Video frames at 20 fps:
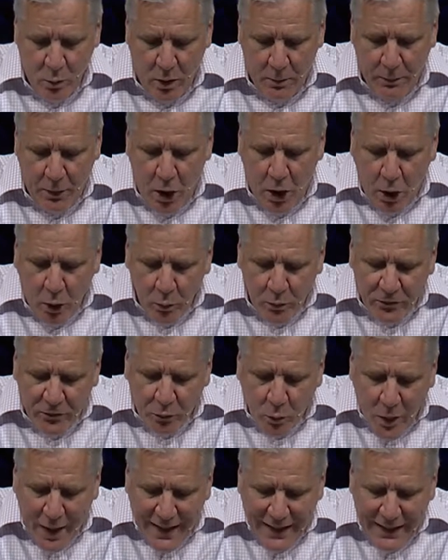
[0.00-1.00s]
While Paul
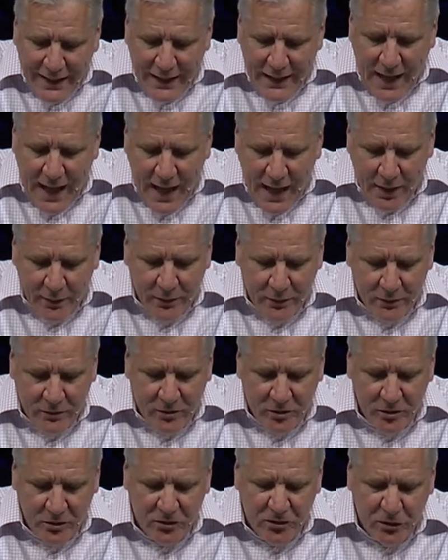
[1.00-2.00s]
was waiting in
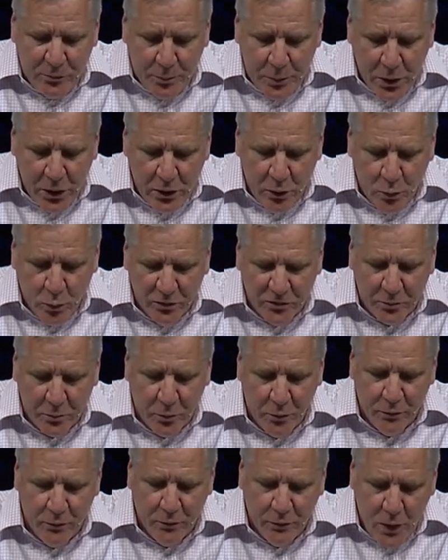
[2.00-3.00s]
Athens, his spirit was
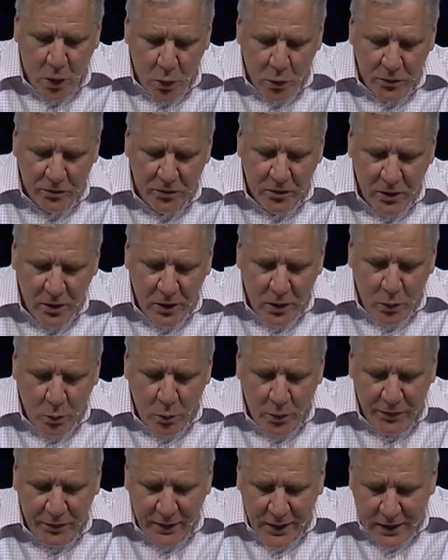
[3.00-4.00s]
provoked
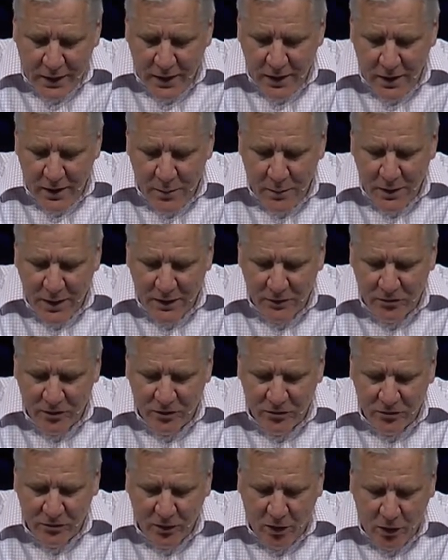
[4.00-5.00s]
within him as
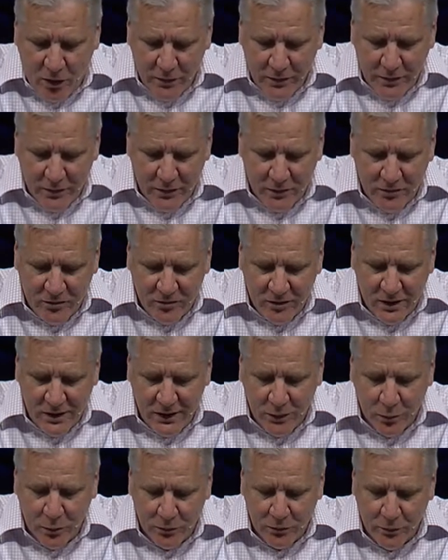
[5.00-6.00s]
he saw that the
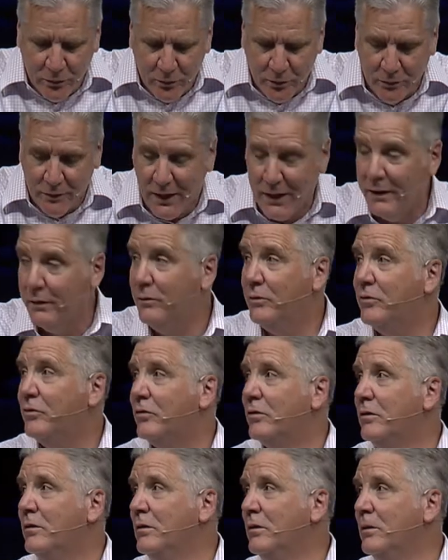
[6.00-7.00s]
city was full of
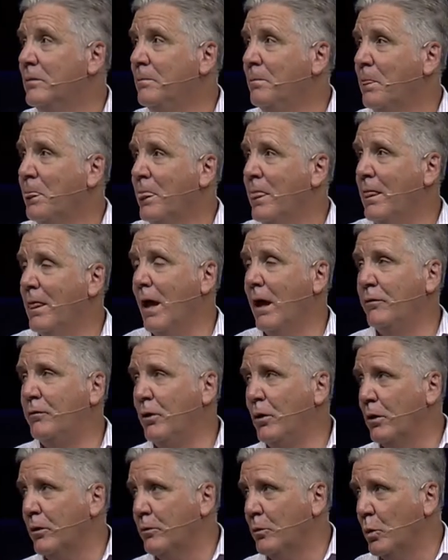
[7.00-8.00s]
idols. Now,
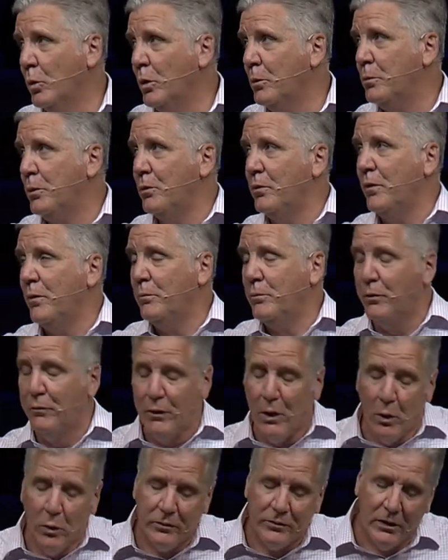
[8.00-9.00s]
if you look at the word
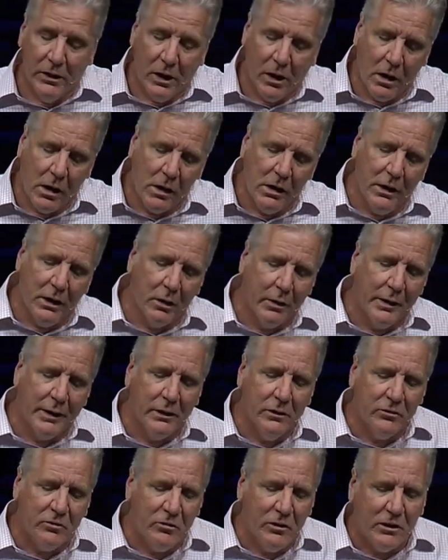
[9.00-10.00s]
provoked in our
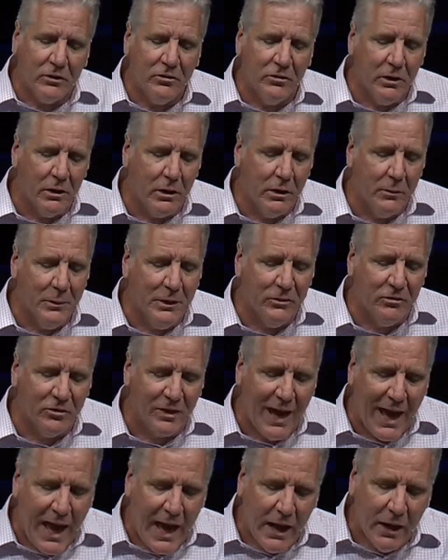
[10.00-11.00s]
English dictionary, it
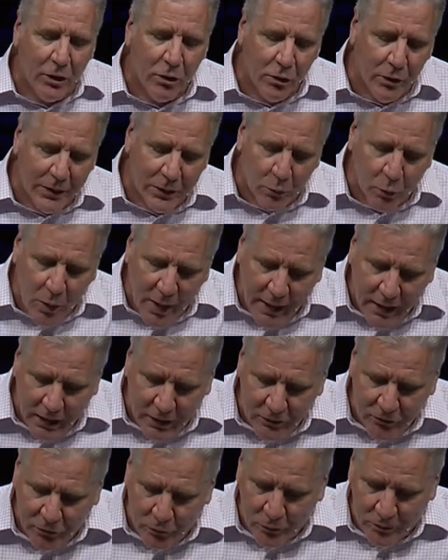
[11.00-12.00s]
means to anger,
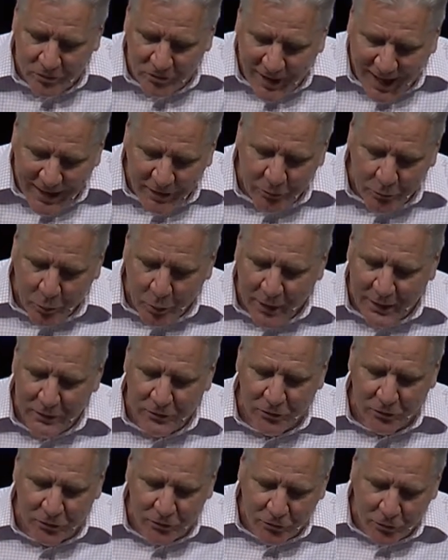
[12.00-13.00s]
enrage, to
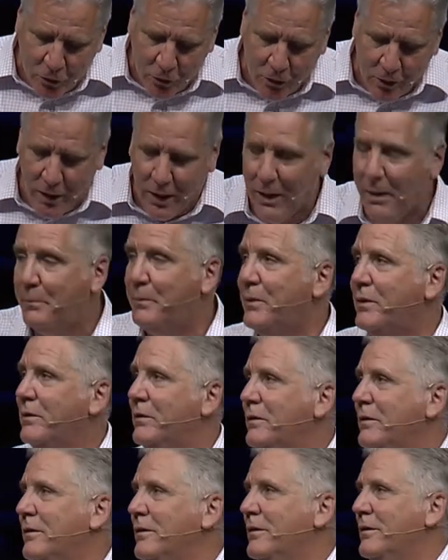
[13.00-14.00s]
exasperate, to stir
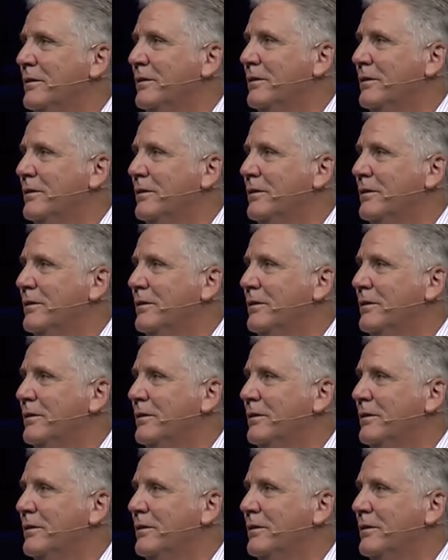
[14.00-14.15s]
up.